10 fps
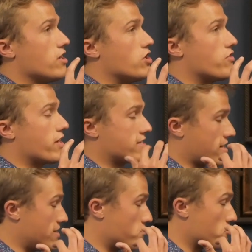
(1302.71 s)
The
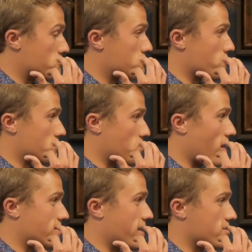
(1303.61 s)
executive producer of this
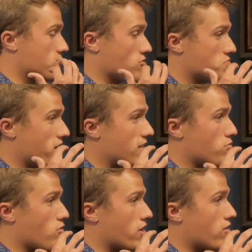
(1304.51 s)
podcast, Saul Spady,
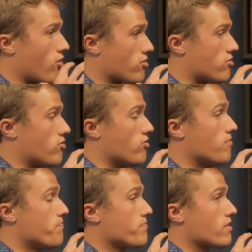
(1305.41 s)
wrote an article